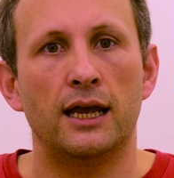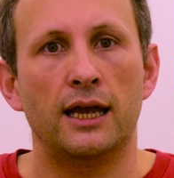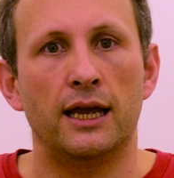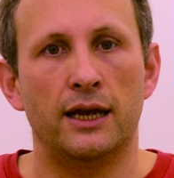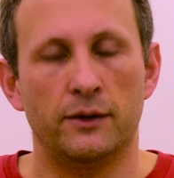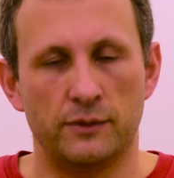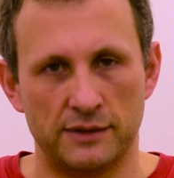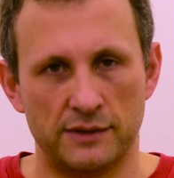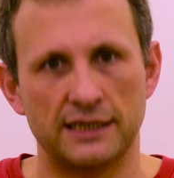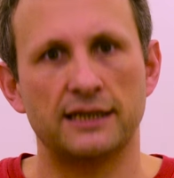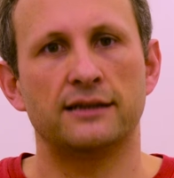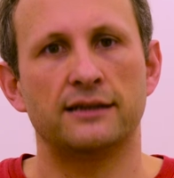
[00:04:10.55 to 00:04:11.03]

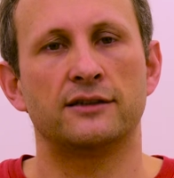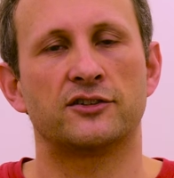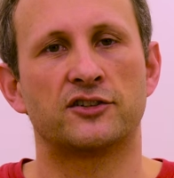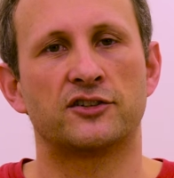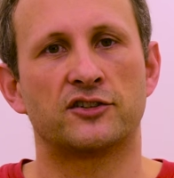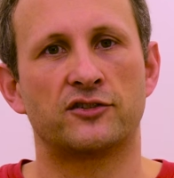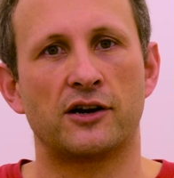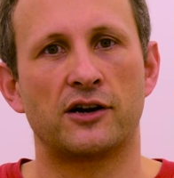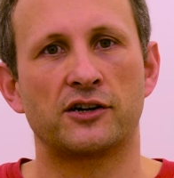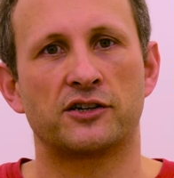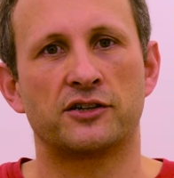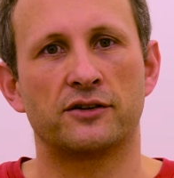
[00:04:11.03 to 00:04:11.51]
It was in the
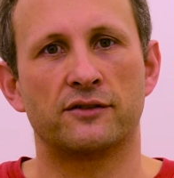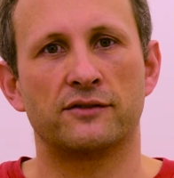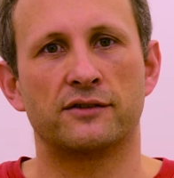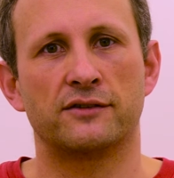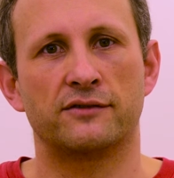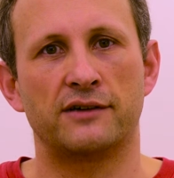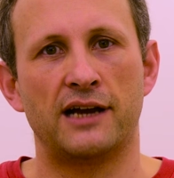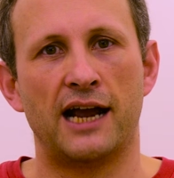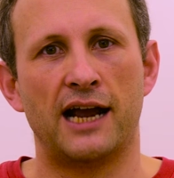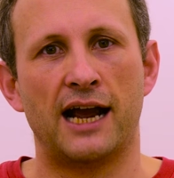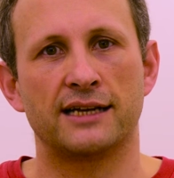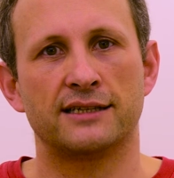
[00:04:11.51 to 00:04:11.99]
structure of
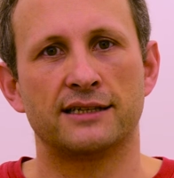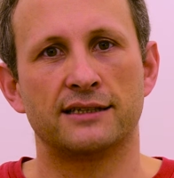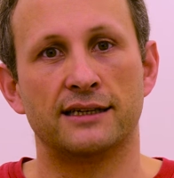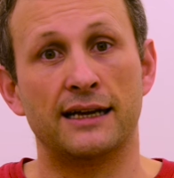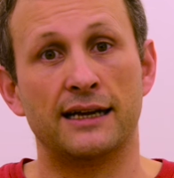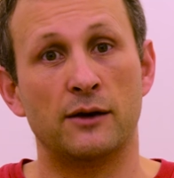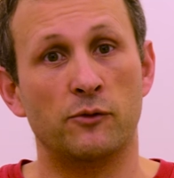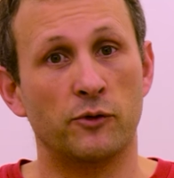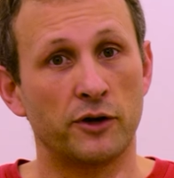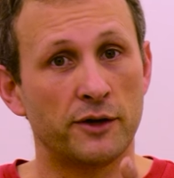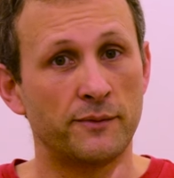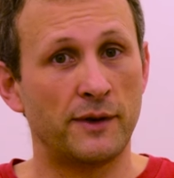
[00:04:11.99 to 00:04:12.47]
the reactor."
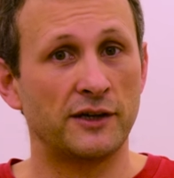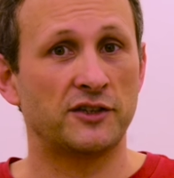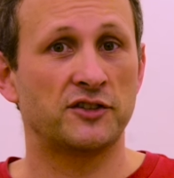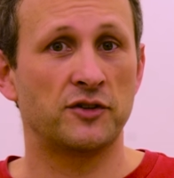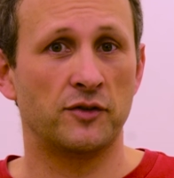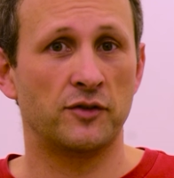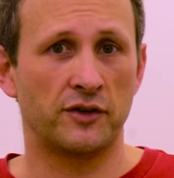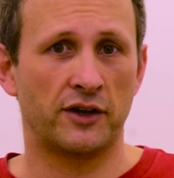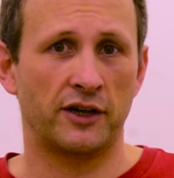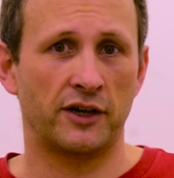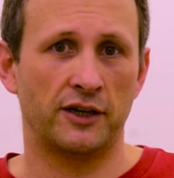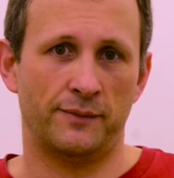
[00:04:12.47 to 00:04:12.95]
Now, what am I
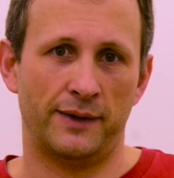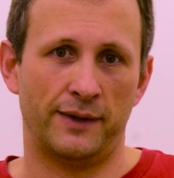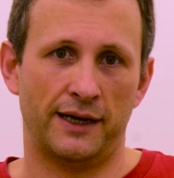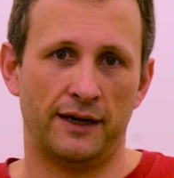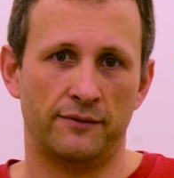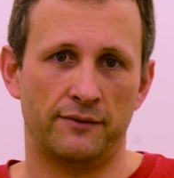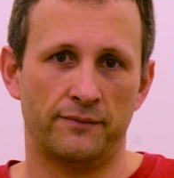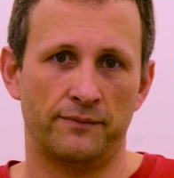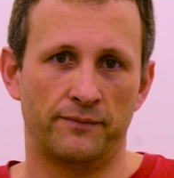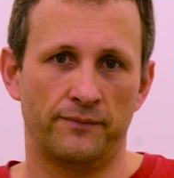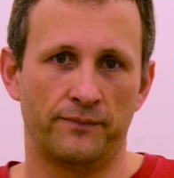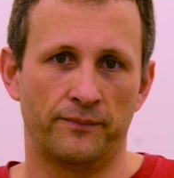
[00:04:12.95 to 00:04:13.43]
talking
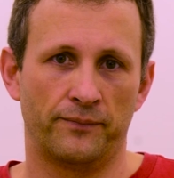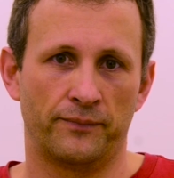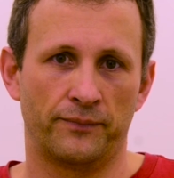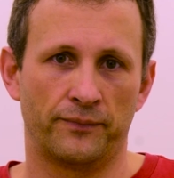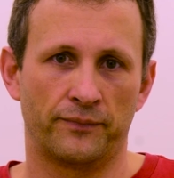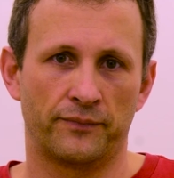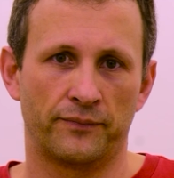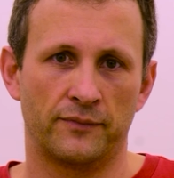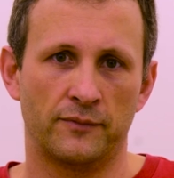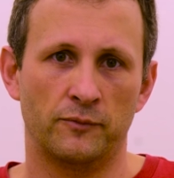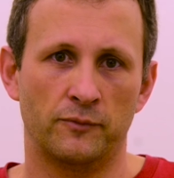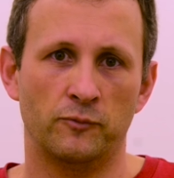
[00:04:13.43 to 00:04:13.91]
about?
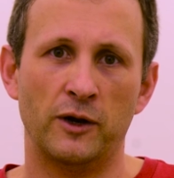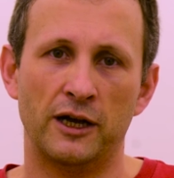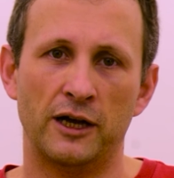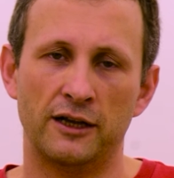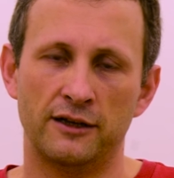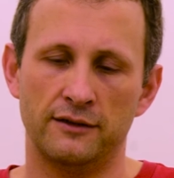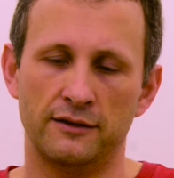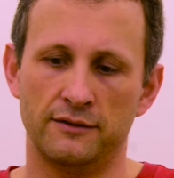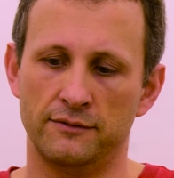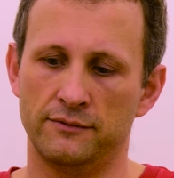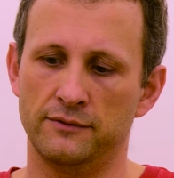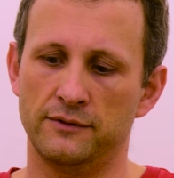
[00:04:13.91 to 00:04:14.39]

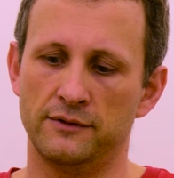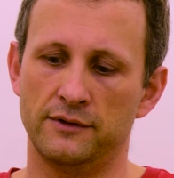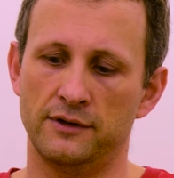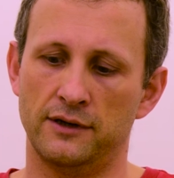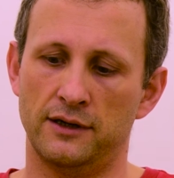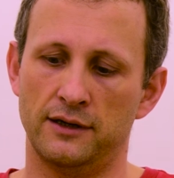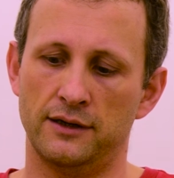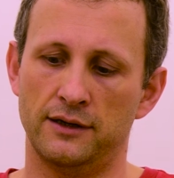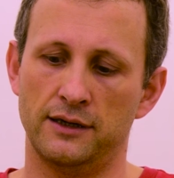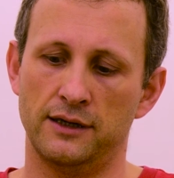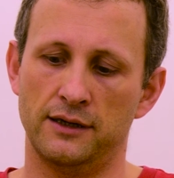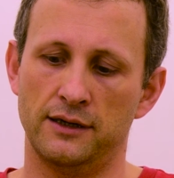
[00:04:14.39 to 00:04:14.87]
Well,
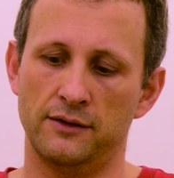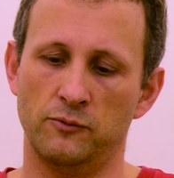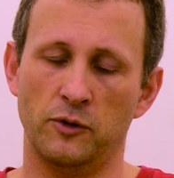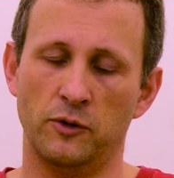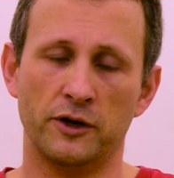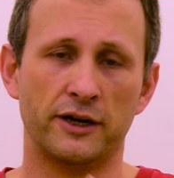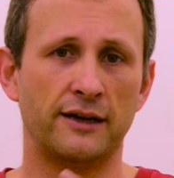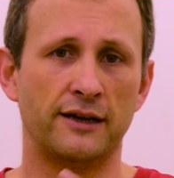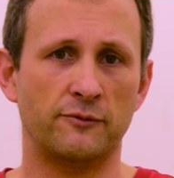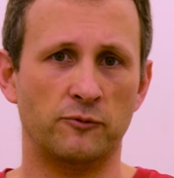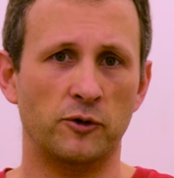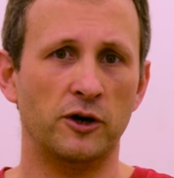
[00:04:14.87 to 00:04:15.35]

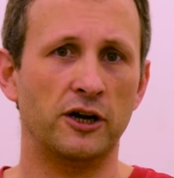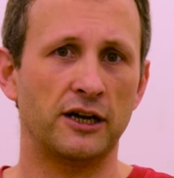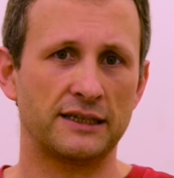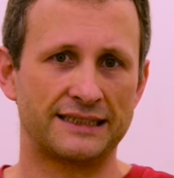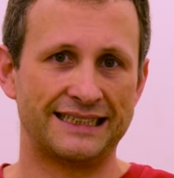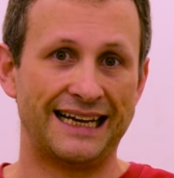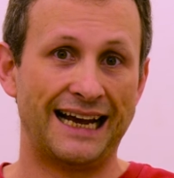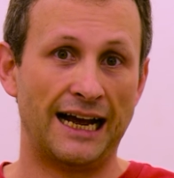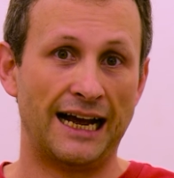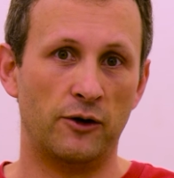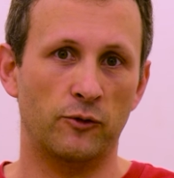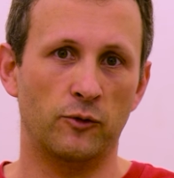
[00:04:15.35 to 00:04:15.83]
what I'd
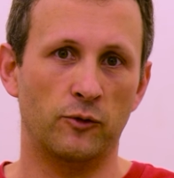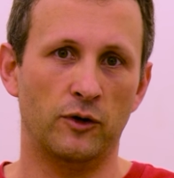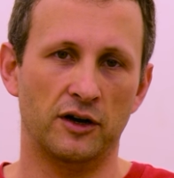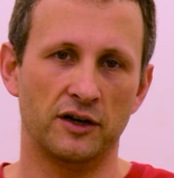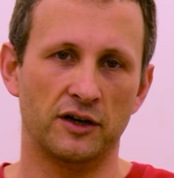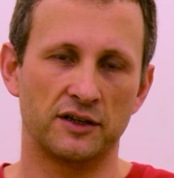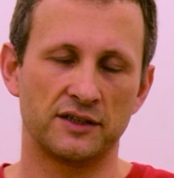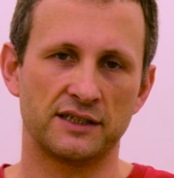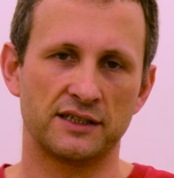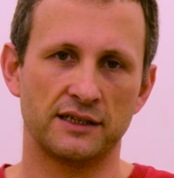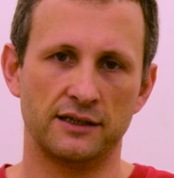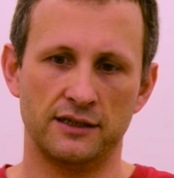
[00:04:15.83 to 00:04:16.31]
worked out
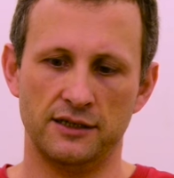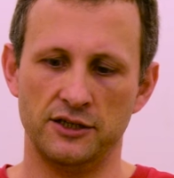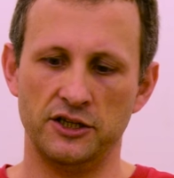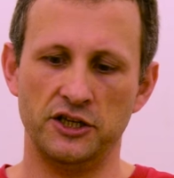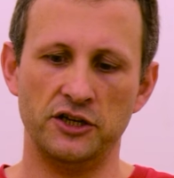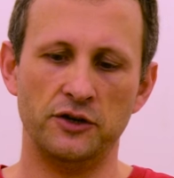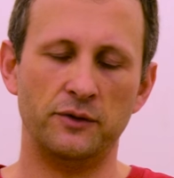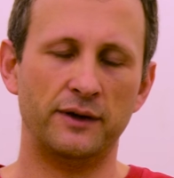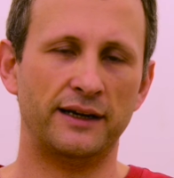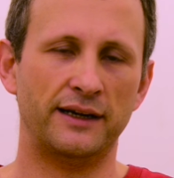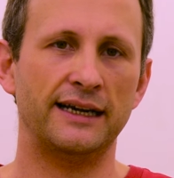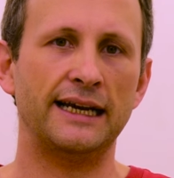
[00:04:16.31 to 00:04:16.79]
was
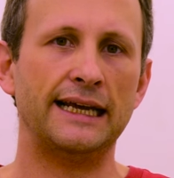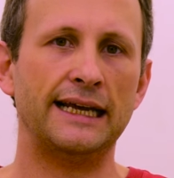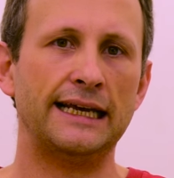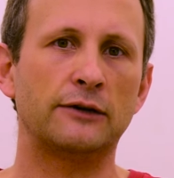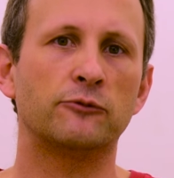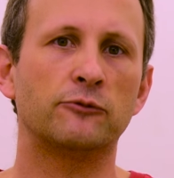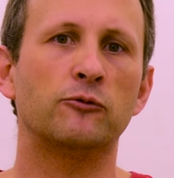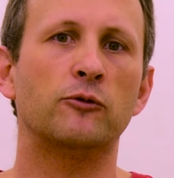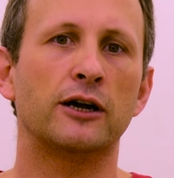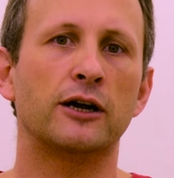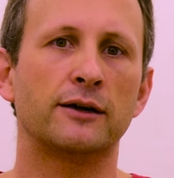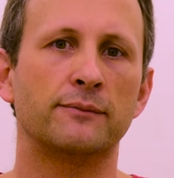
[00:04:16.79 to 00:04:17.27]
you would
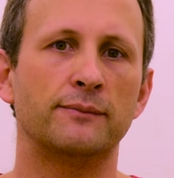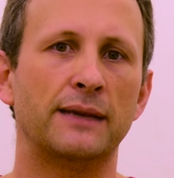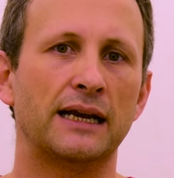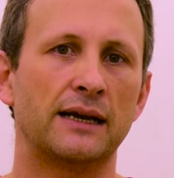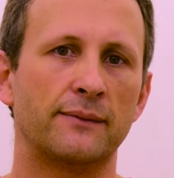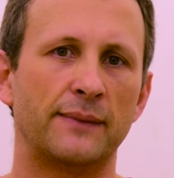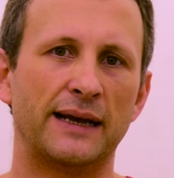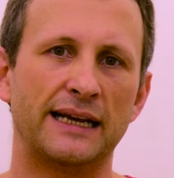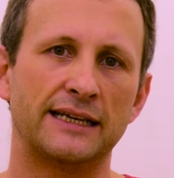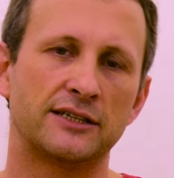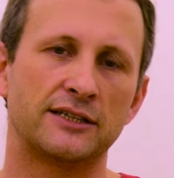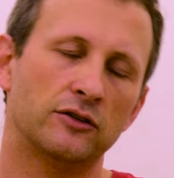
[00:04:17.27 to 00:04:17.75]
need 1
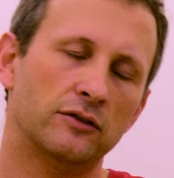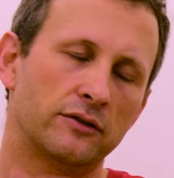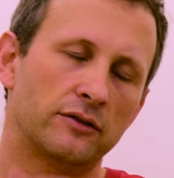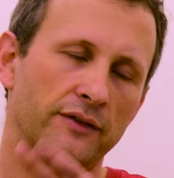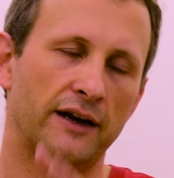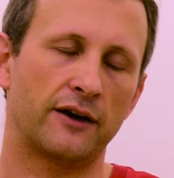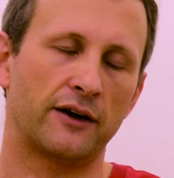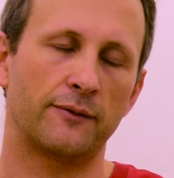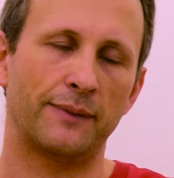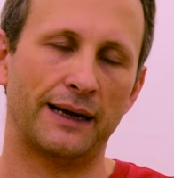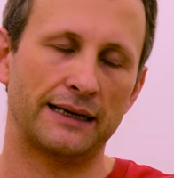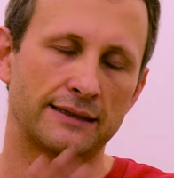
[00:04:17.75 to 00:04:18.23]
millimeter or
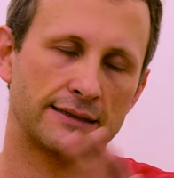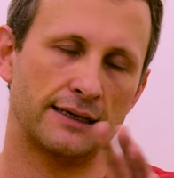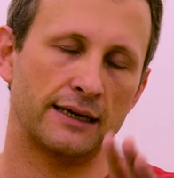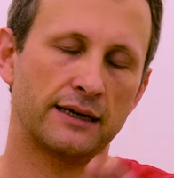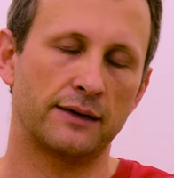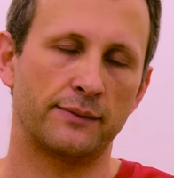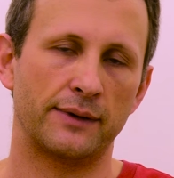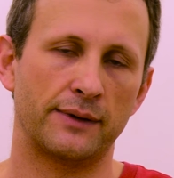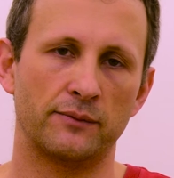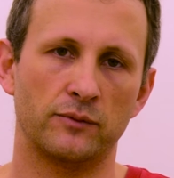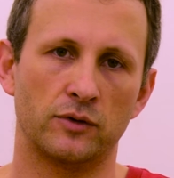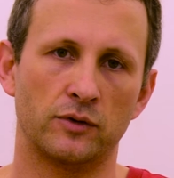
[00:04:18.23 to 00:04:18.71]
thereabouts, a
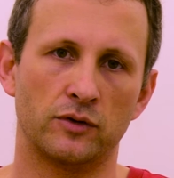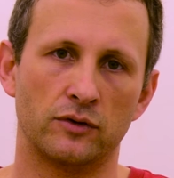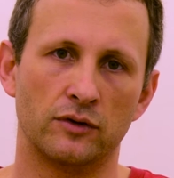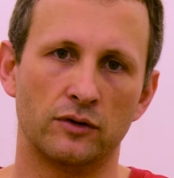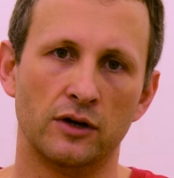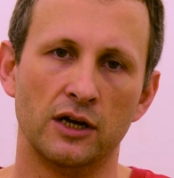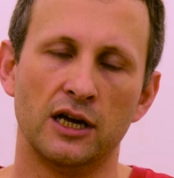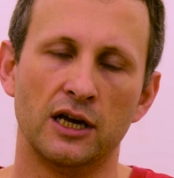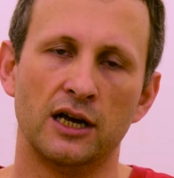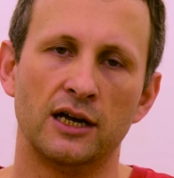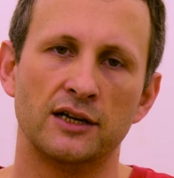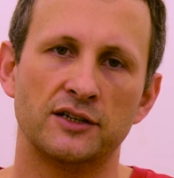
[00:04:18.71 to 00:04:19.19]
little bit
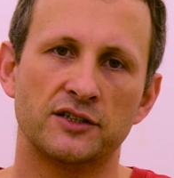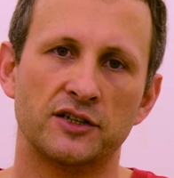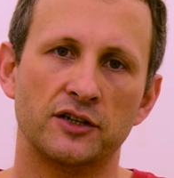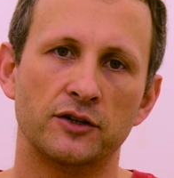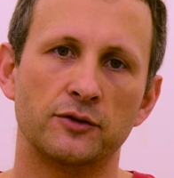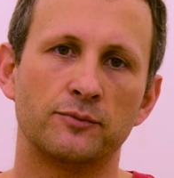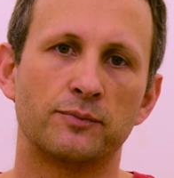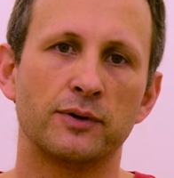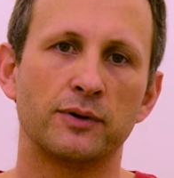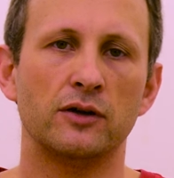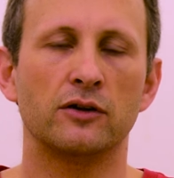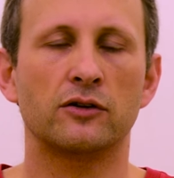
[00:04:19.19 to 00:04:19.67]
more,
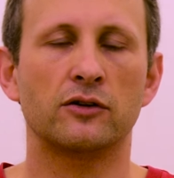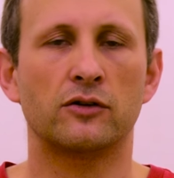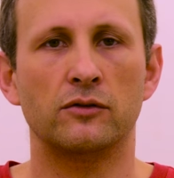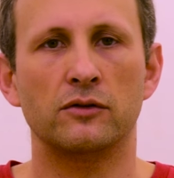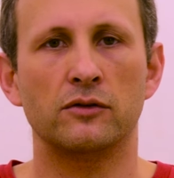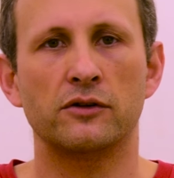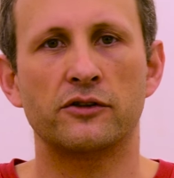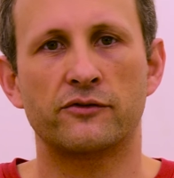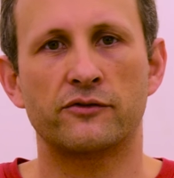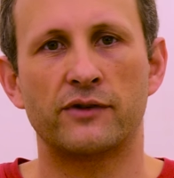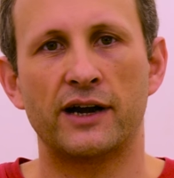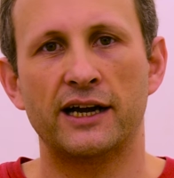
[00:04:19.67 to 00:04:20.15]
to block all of the